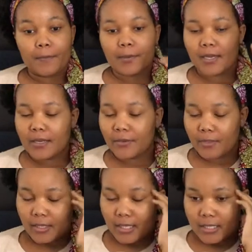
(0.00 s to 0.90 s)
But
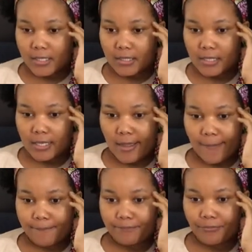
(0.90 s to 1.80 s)
anyway, guys, yeah.
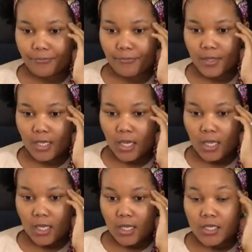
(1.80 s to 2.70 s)

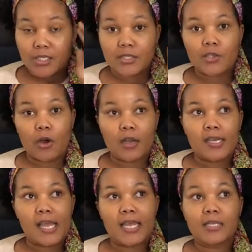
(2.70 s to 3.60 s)
She's gone
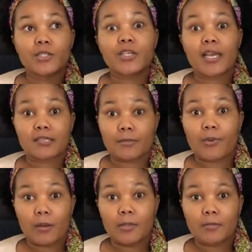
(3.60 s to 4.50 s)
and she has a
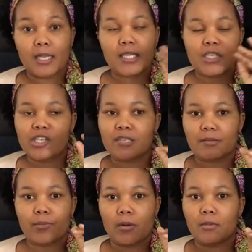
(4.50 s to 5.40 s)
problem. I think she has
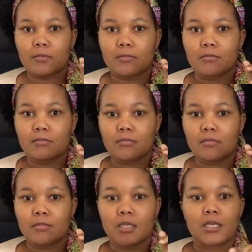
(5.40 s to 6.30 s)
a problem.
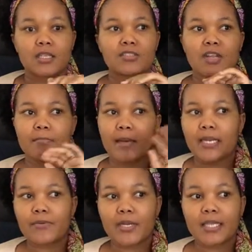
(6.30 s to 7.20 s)
It's not
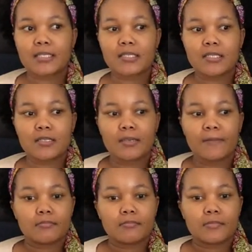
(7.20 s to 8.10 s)
money related.
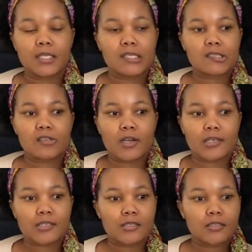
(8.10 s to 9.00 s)
It's
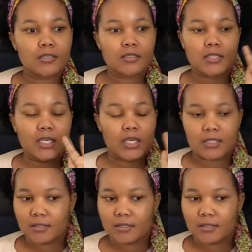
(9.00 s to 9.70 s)
not, yeah.